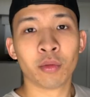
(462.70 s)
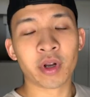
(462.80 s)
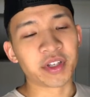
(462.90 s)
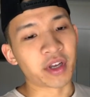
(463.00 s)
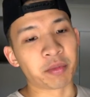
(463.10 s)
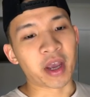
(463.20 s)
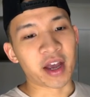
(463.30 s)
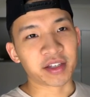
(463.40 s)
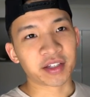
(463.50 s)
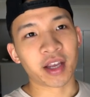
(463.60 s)
What is up
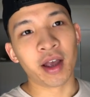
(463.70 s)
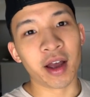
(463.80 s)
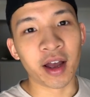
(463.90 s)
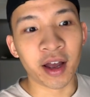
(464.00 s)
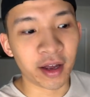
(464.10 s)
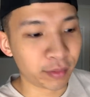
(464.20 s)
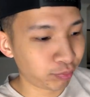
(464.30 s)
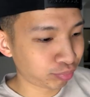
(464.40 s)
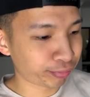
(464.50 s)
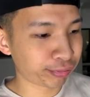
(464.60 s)
guys?
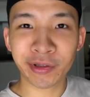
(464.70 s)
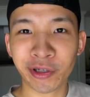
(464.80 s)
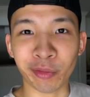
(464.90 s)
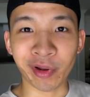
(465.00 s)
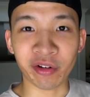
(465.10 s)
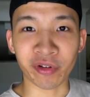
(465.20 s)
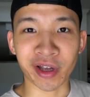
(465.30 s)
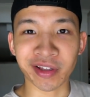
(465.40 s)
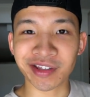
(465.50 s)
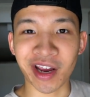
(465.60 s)
Uh, a little bit of
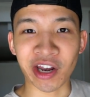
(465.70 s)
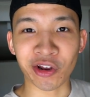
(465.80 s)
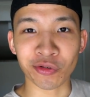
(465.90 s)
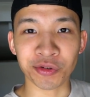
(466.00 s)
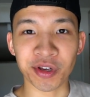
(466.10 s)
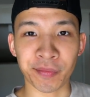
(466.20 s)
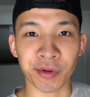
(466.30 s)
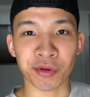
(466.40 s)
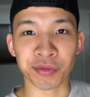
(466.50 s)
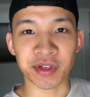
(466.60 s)
a technical
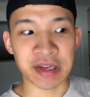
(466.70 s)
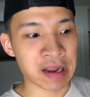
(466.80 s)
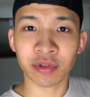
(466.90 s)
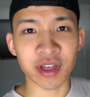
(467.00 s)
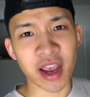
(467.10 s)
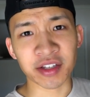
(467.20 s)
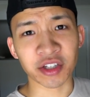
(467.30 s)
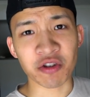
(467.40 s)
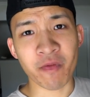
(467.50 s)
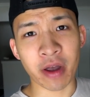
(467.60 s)
difficulty. The
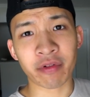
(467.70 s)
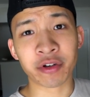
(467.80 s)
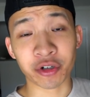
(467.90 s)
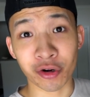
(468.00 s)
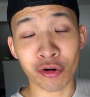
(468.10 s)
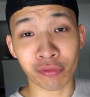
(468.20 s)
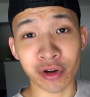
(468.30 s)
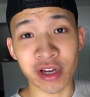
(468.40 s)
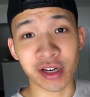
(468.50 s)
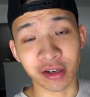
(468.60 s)
A6500
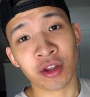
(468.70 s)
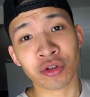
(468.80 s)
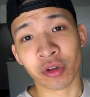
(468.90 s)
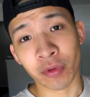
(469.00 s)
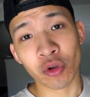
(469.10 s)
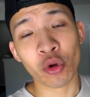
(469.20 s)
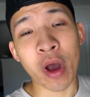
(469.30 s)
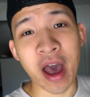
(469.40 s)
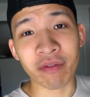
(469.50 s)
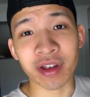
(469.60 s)
overheated. Those of you
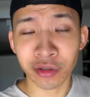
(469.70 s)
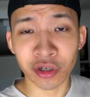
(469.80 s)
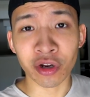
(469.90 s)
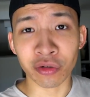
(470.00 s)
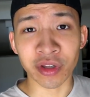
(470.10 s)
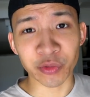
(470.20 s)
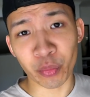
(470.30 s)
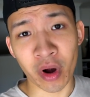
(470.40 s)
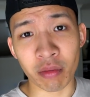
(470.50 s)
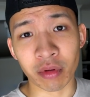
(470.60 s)
who have it know this
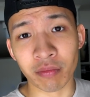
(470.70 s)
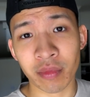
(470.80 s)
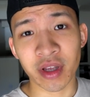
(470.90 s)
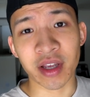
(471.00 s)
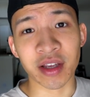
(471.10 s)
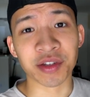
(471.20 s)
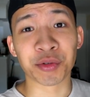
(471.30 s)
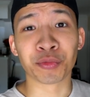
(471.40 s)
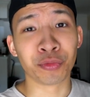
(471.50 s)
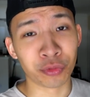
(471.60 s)
problem
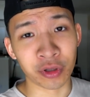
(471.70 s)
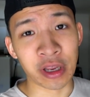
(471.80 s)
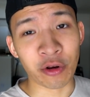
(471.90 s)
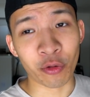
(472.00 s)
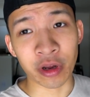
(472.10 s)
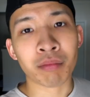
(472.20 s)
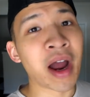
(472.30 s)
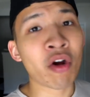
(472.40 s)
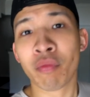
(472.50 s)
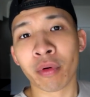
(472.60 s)
is really annoying.
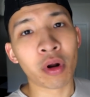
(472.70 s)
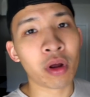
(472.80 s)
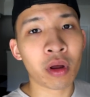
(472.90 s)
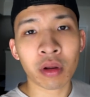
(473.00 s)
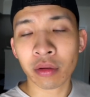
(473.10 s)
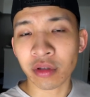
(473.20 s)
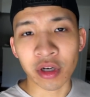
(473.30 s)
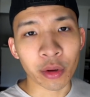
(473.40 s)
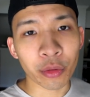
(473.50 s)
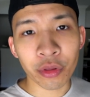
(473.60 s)
My overall,
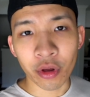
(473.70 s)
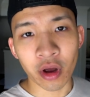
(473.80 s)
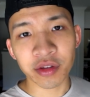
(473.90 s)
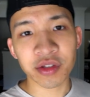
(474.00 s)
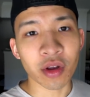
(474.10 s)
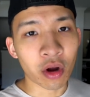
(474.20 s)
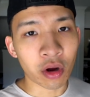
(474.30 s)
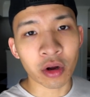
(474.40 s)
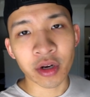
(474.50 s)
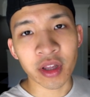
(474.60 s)
you know, thoughts
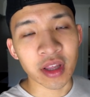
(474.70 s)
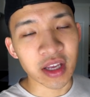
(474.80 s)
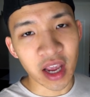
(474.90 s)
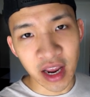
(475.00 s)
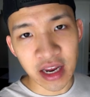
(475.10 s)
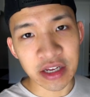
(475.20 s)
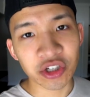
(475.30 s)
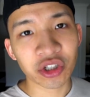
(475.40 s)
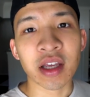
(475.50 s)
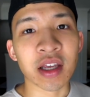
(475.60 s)
on the
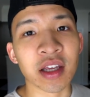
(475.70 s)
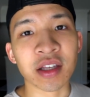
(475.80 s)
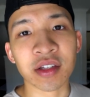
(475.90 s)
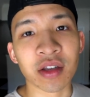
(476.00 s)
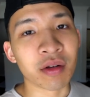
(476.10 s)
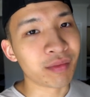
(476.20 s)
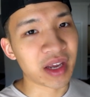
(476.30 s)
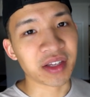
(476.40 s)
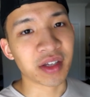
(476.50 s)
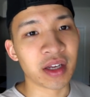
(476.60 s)
cage is
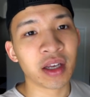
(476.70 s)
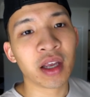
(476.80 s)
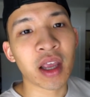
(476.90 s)
amazing.